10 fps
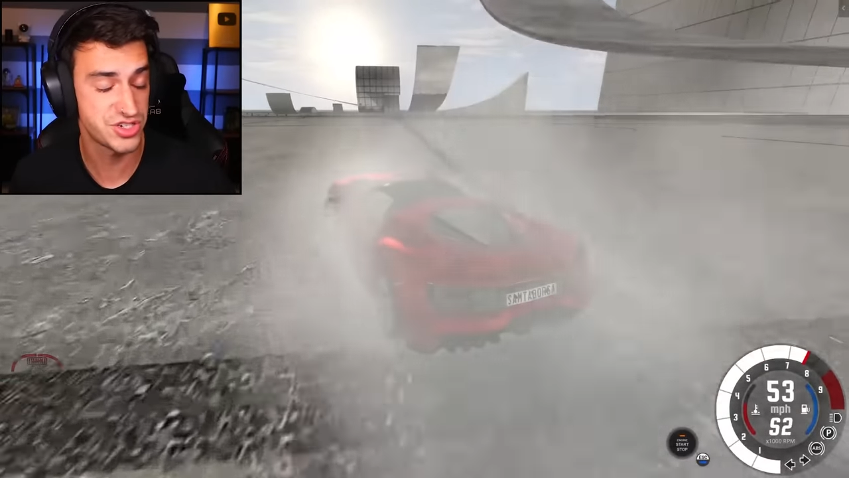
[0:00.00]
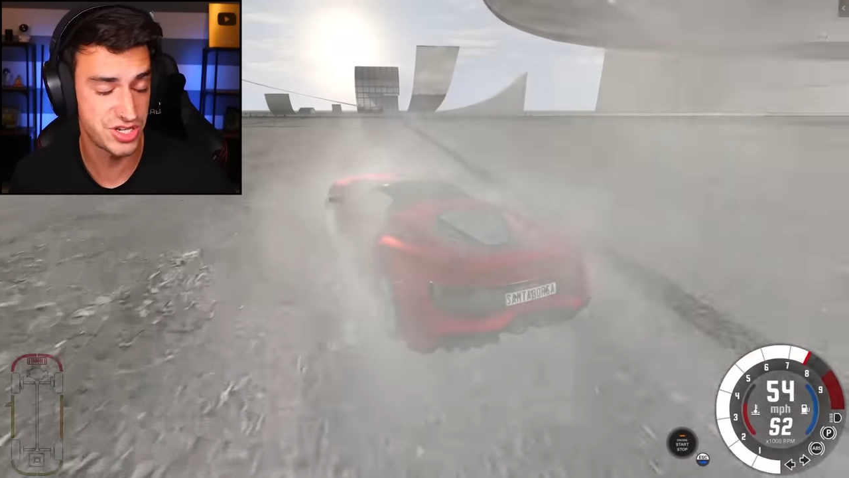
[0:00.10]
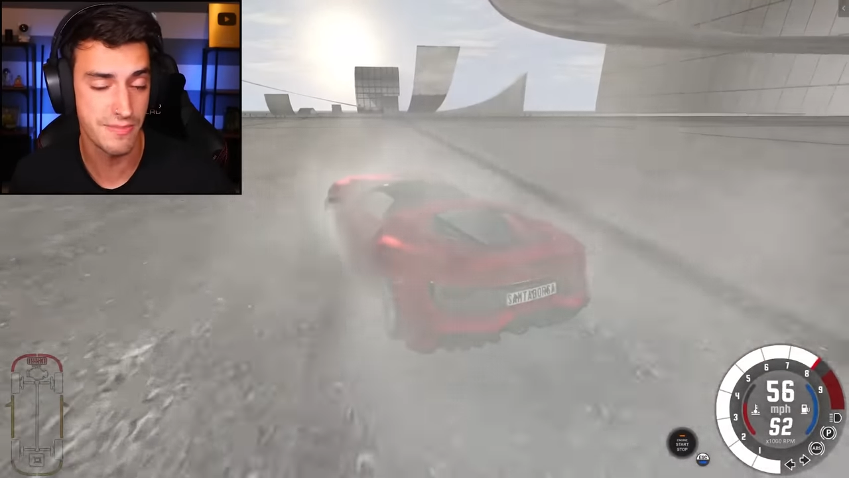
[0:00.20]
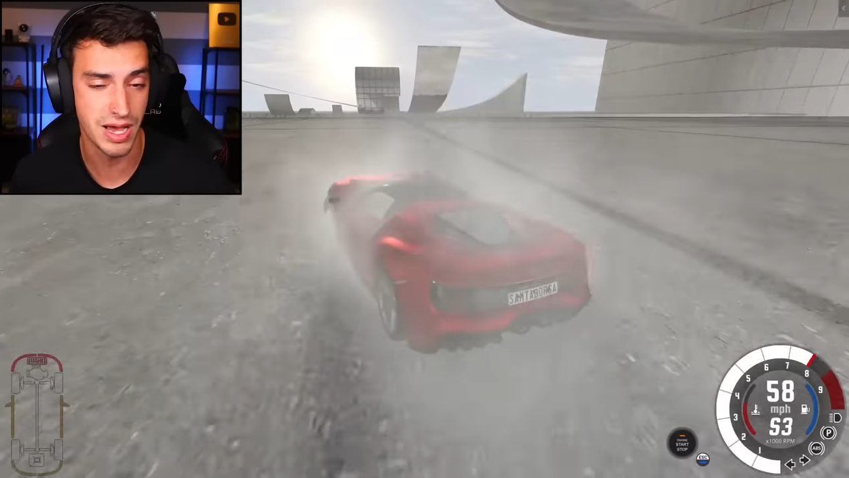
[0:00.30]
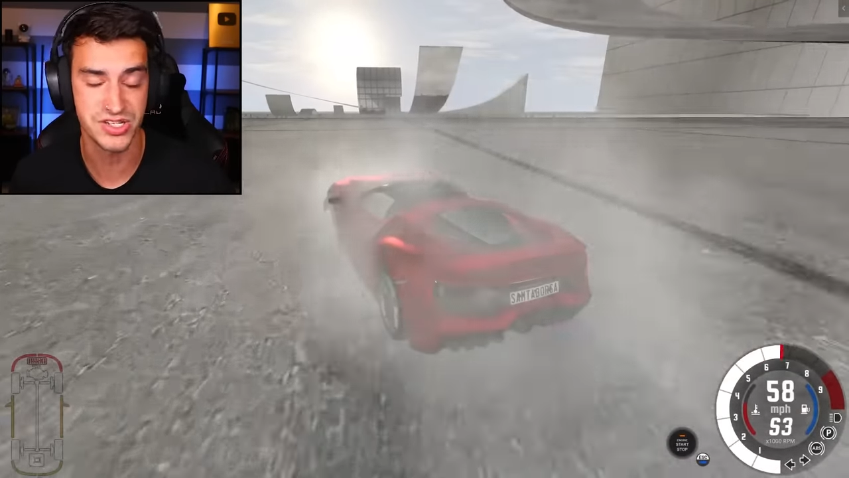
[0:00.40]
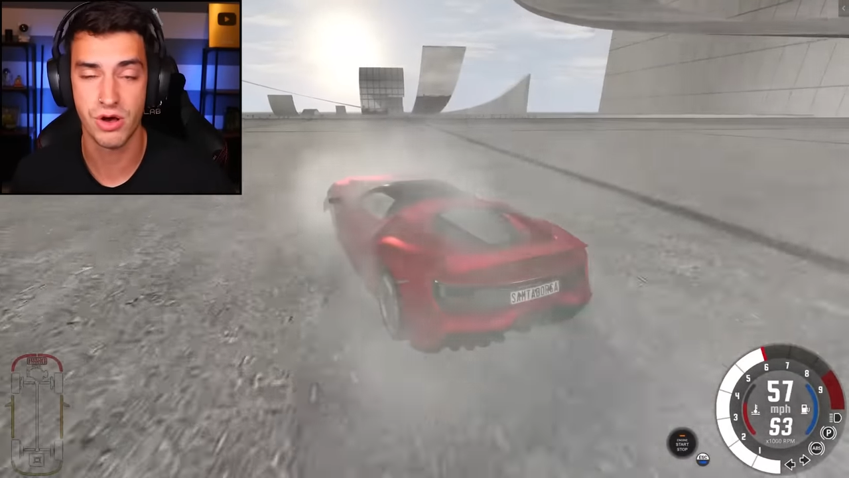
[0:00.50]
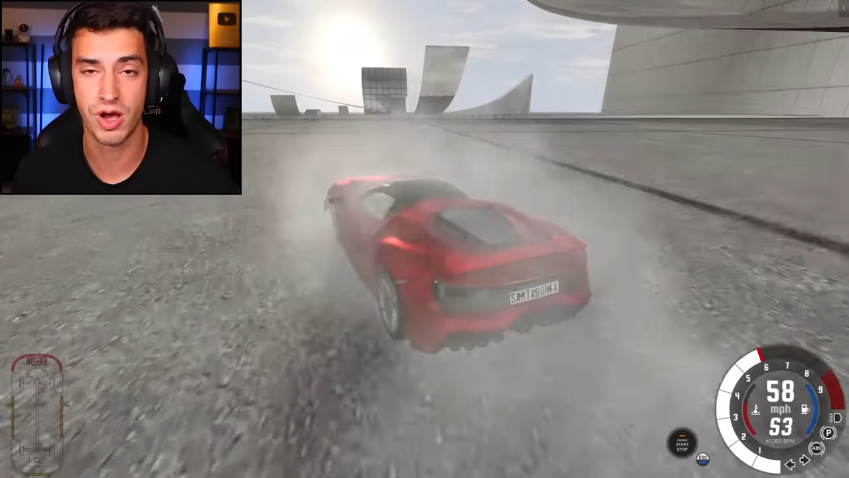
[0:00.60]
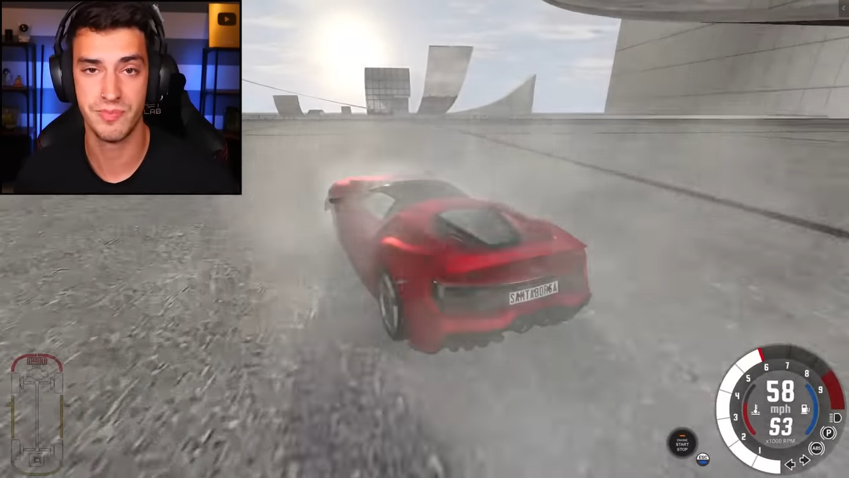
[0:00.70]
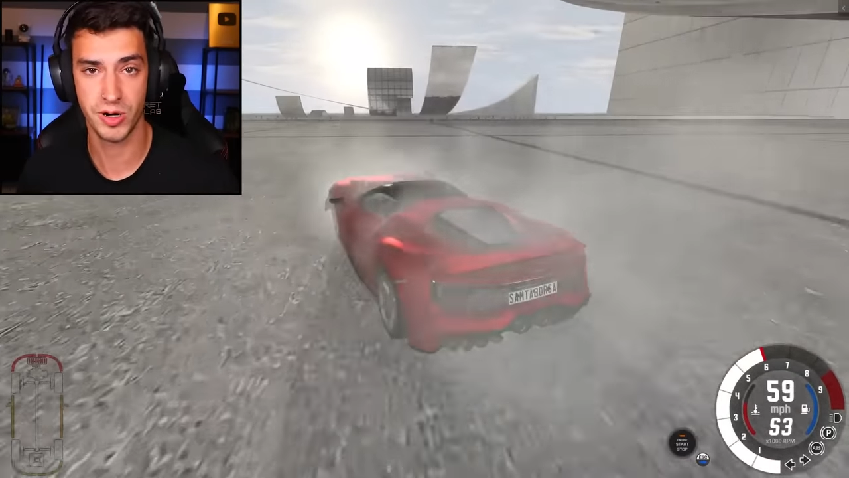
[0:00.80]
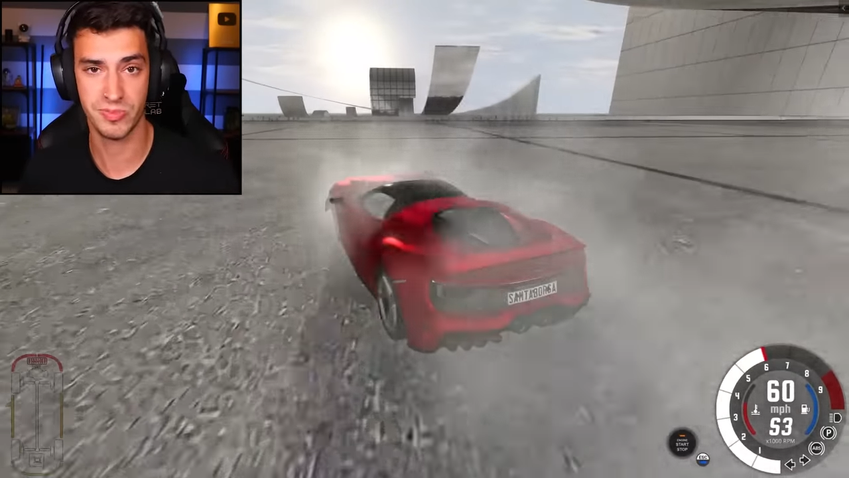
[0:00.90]
stub my toe
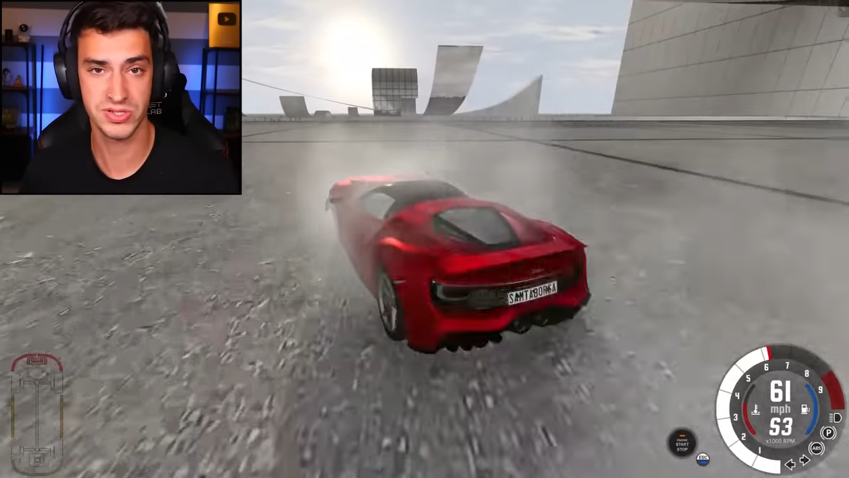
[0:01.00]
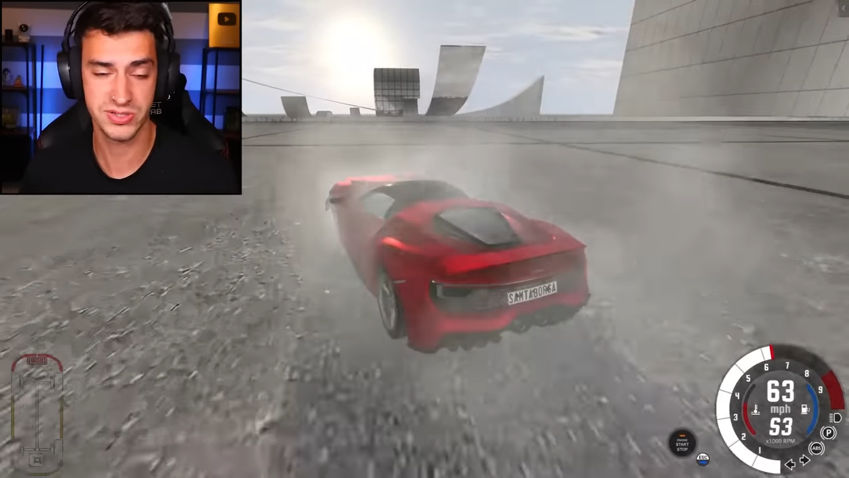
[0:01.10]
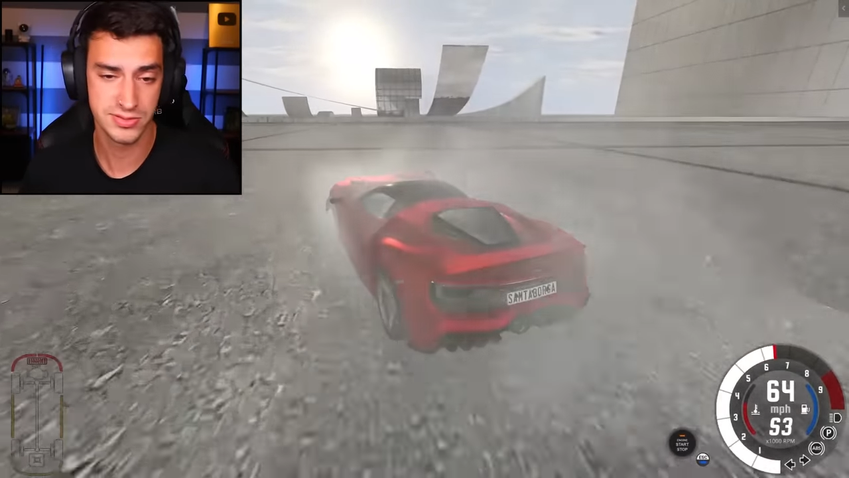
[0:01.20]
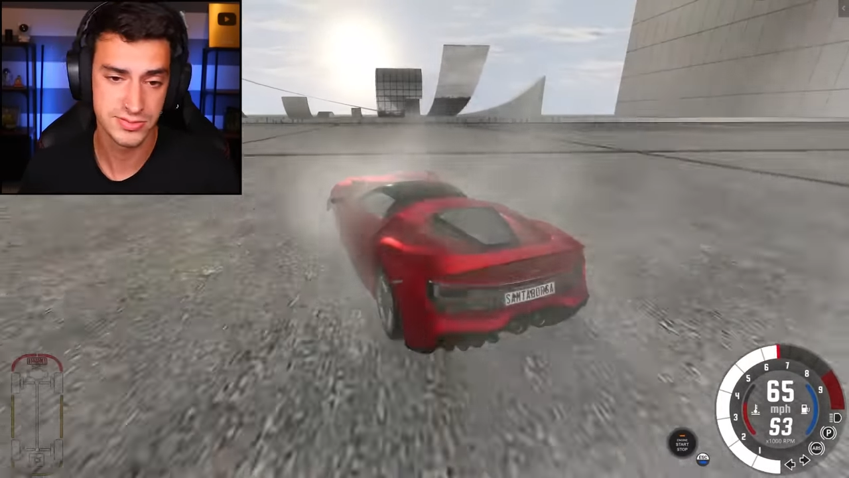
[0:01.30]
on purpose.